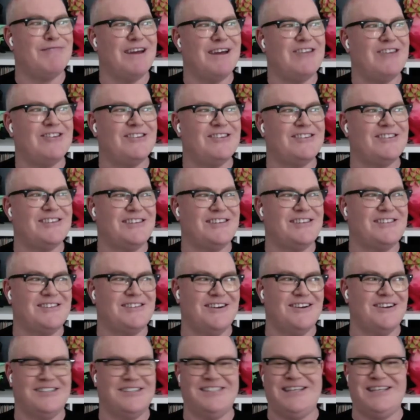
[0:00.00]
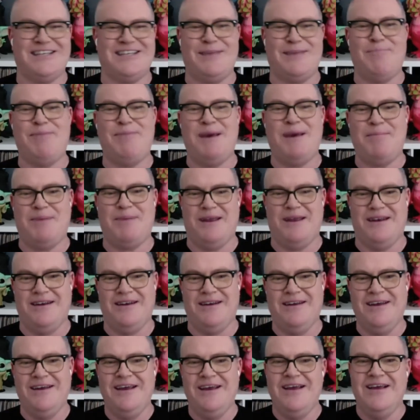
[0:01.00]
sister to see Pippin.
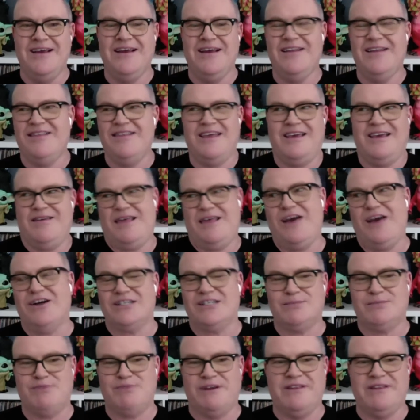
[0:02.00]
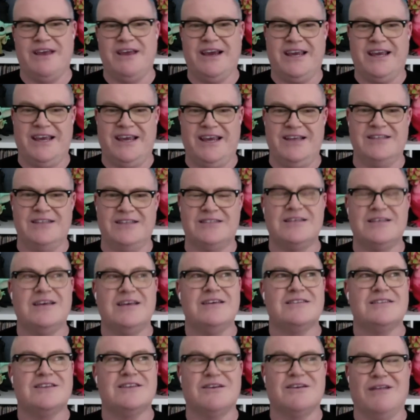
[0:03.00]
They got to bring their kids.
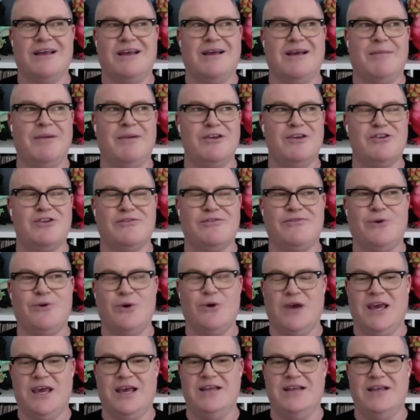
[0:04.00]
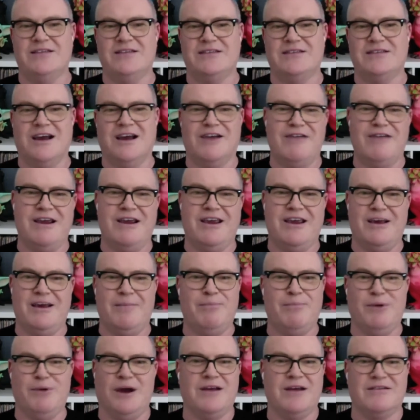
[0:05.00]
So like a bunch of 4 kids, a cranky,
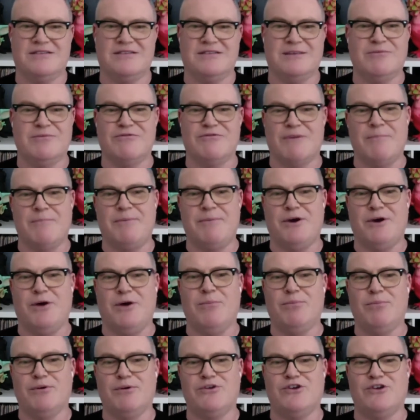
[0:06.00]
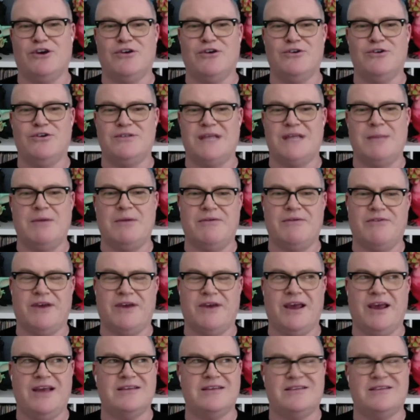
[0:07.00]
some grumpy old butcher whose name I forget,
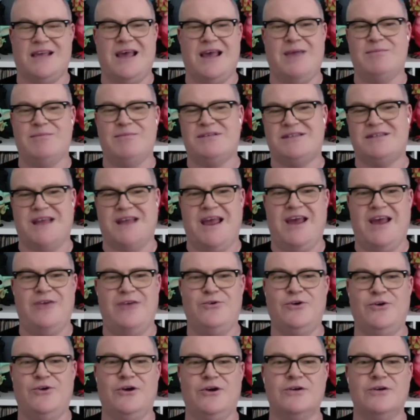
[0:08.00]
Sam, Stan, who knows.